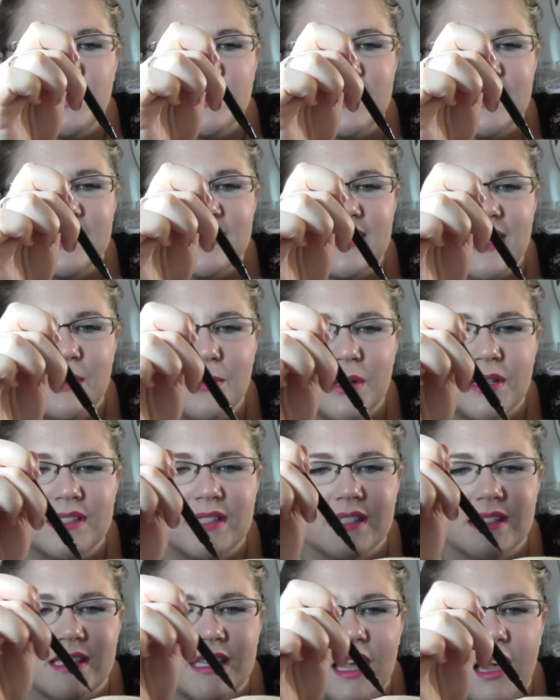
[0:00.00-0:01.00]
was the same
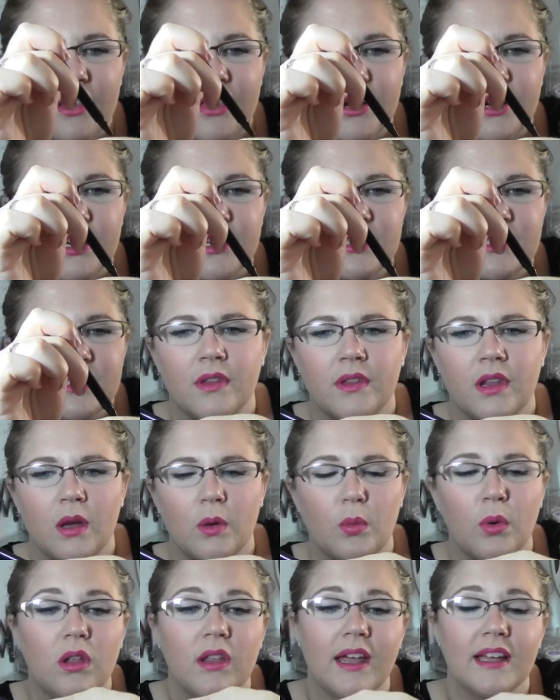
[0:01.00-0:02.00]
reason as the others.
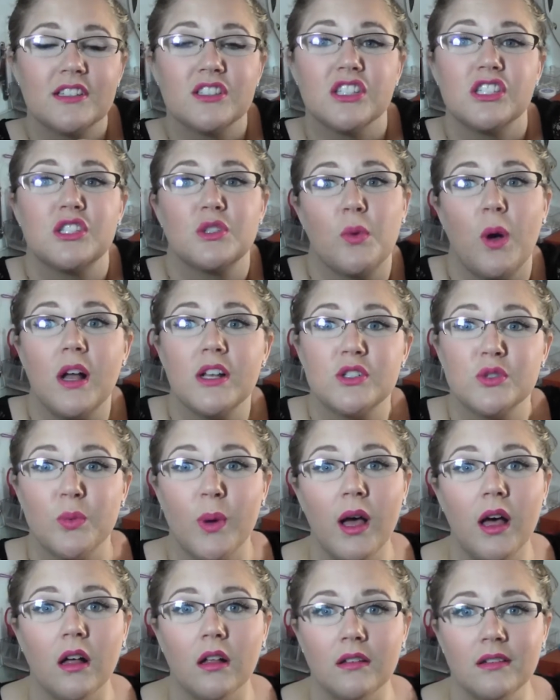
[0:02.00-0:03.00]
Well, actually swatched
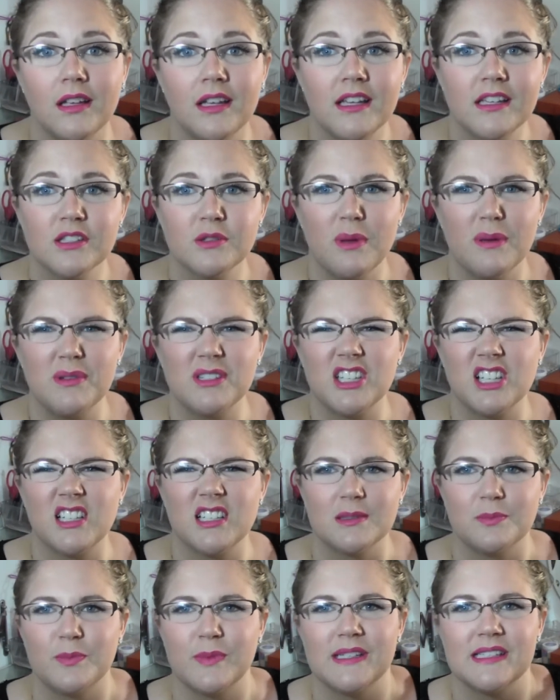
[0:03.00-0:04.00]
well, so maybe it's
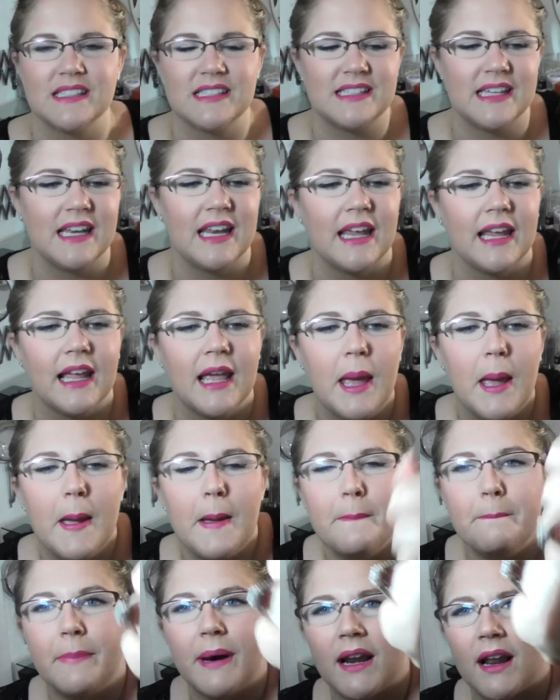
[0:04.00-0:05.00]
just been sitting,
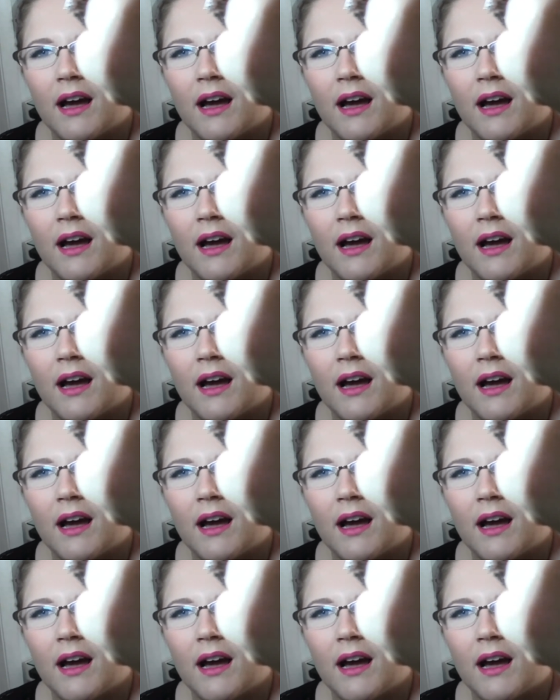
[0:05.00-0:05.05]
but